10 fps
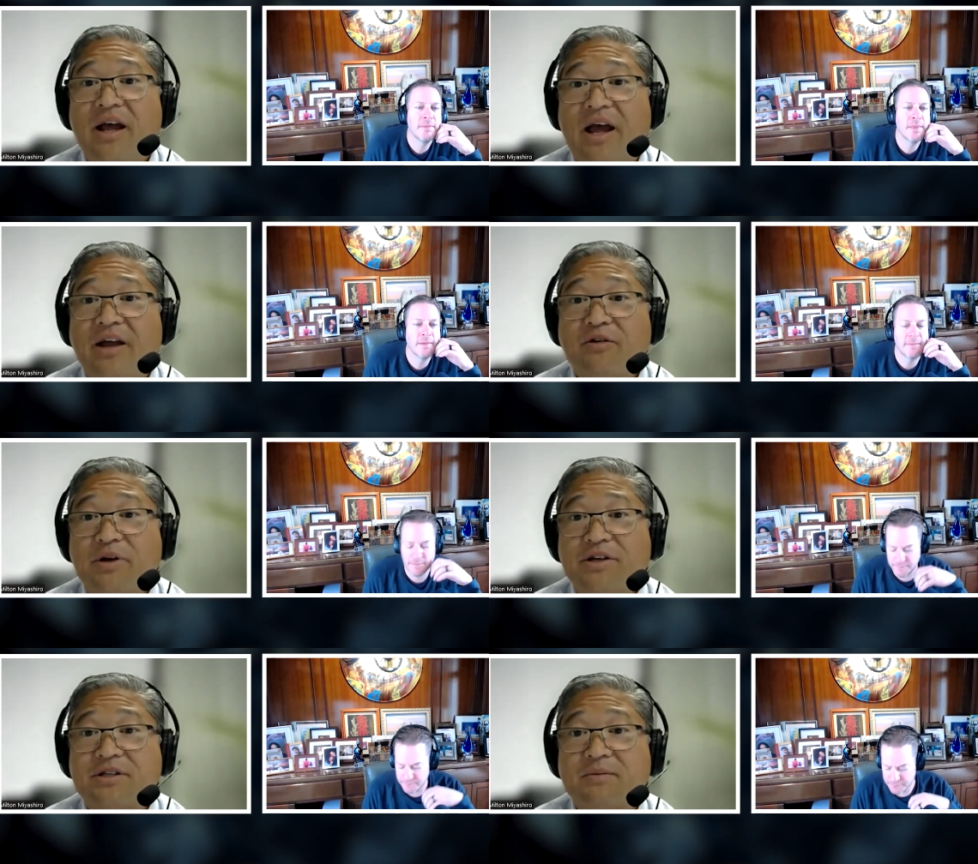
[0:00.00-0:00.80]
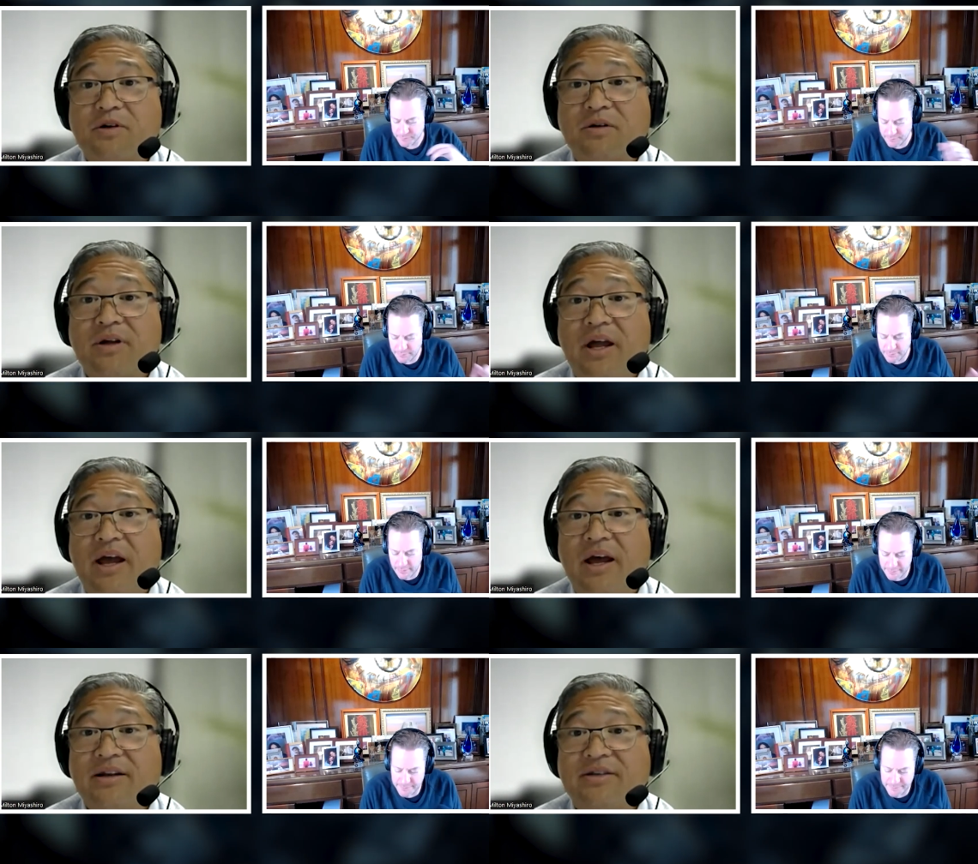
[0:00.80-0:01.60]
Speaker 1: and reasonable.
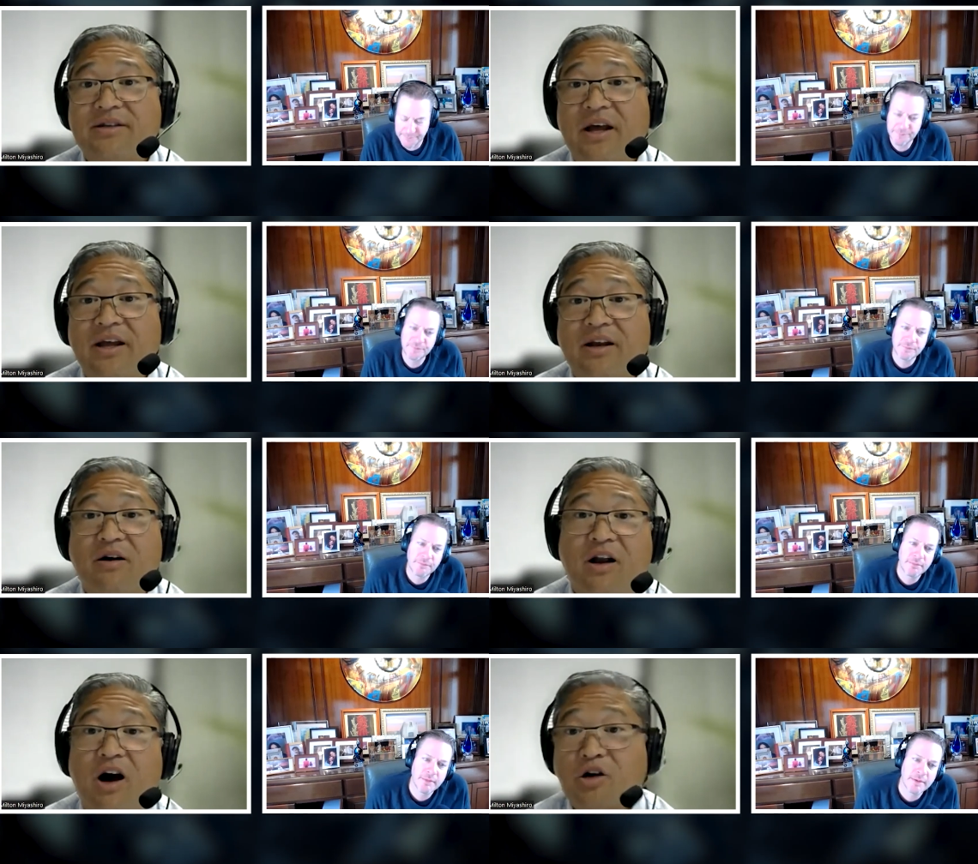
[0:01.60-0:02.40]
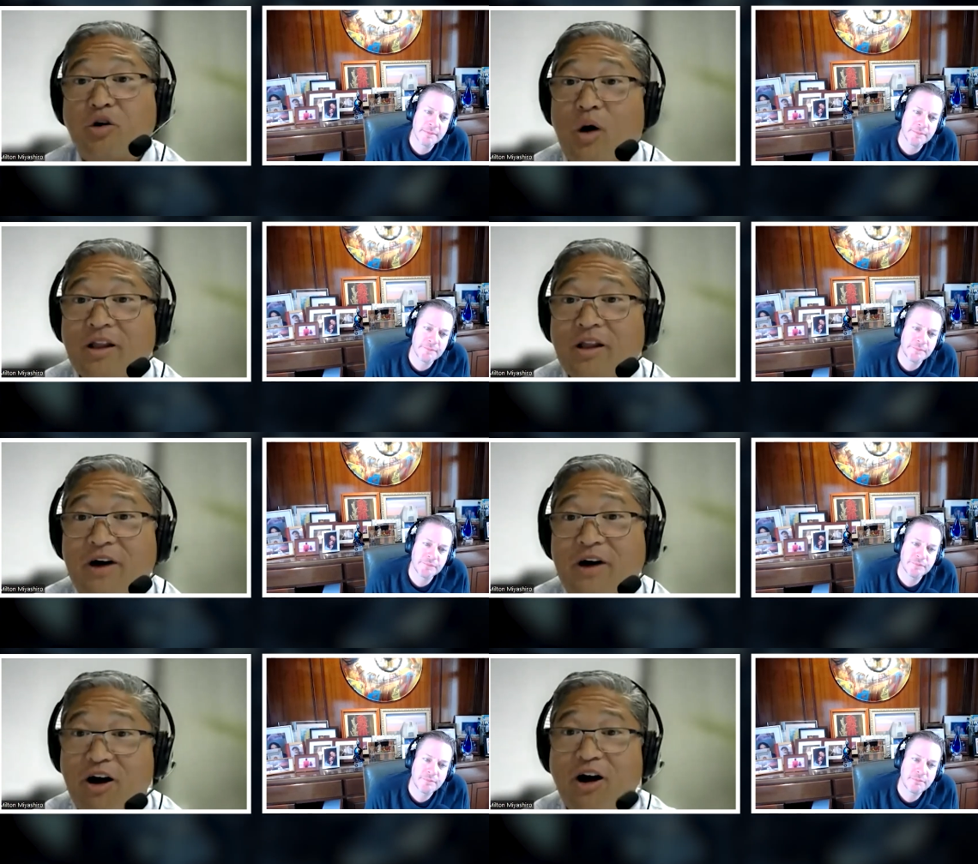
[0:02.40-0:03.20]
And eh, you know, an
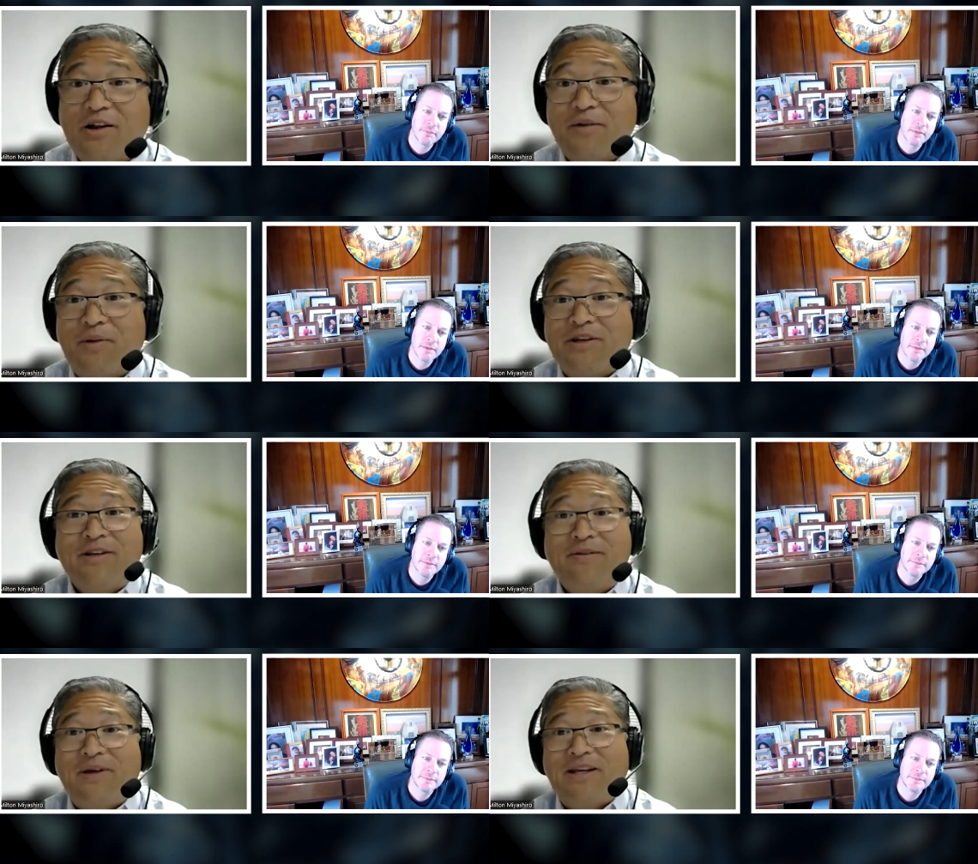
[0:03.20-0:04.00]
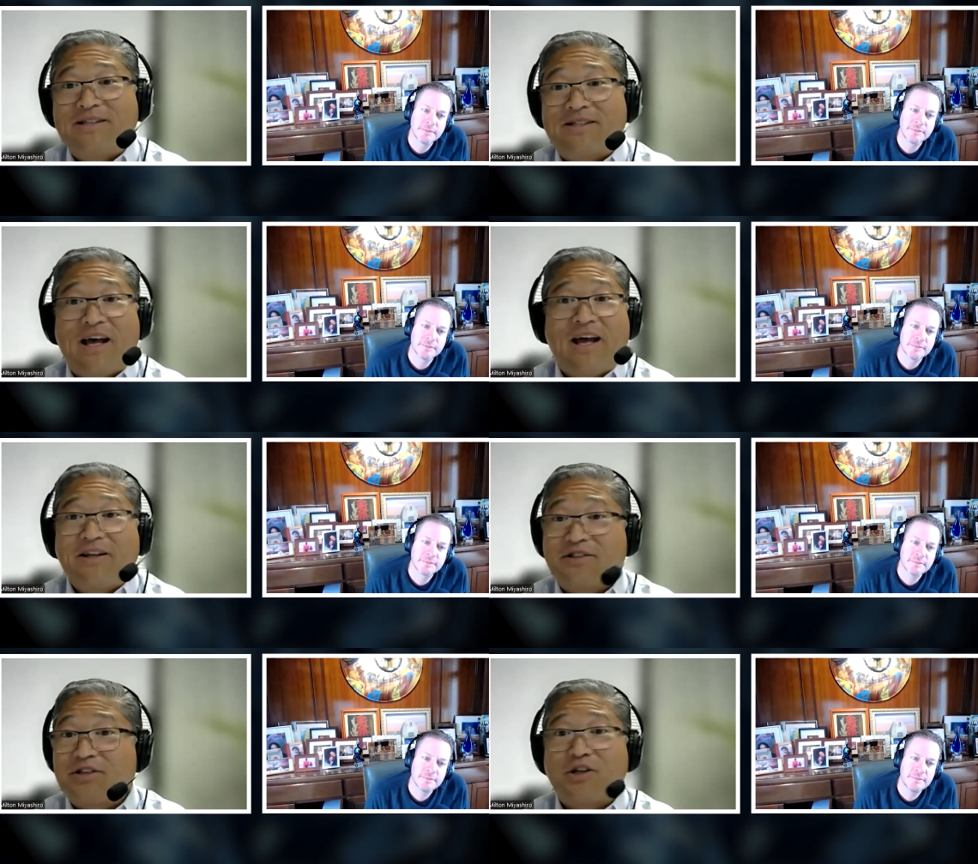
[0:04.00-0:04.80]
unqualified audit opinion means that
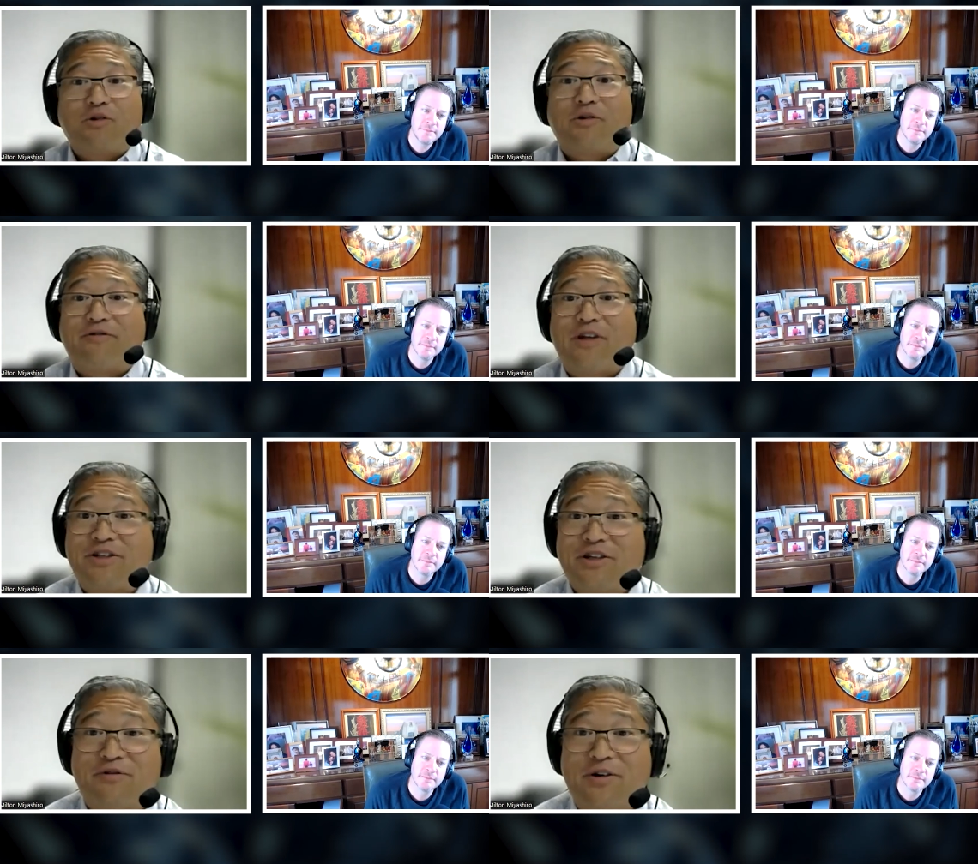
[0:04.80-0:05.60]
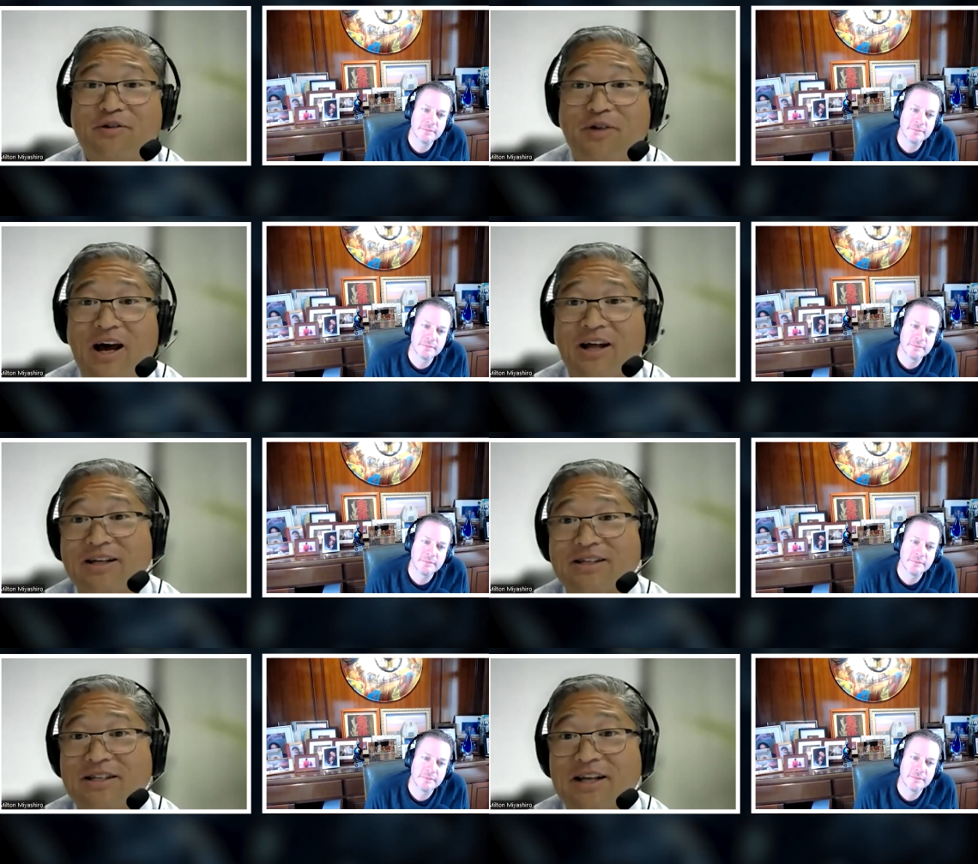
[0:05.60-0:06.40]
it's a clear reflection of what the reality
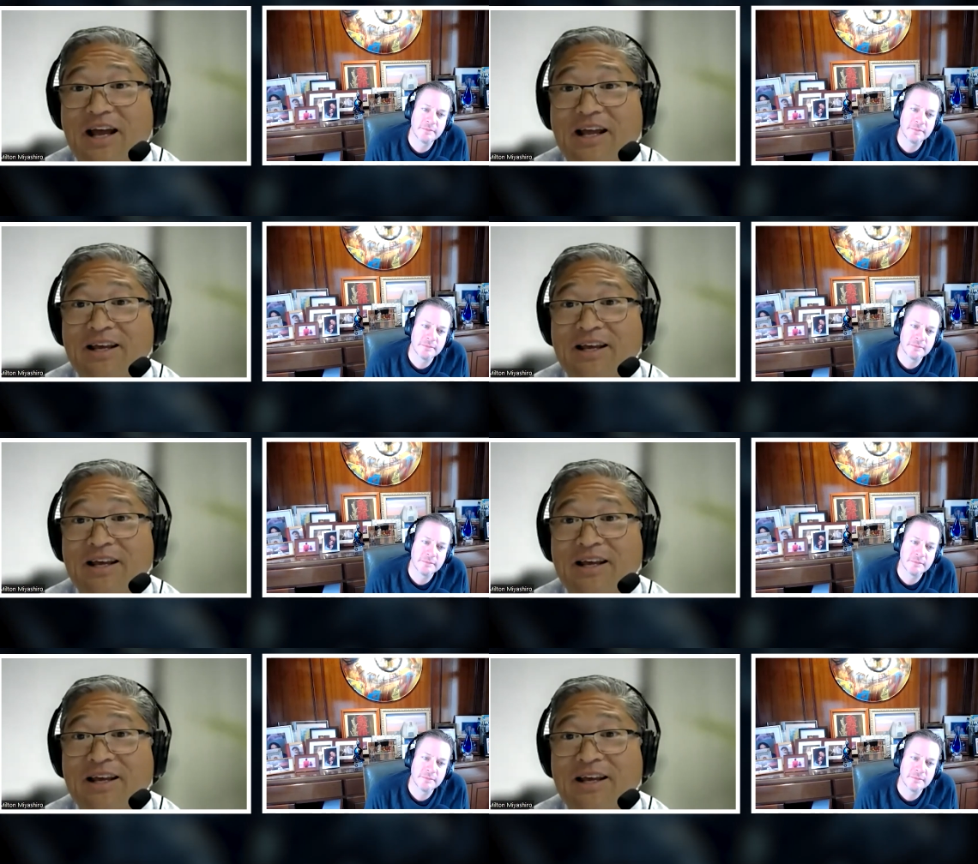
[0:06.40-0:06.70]
is today.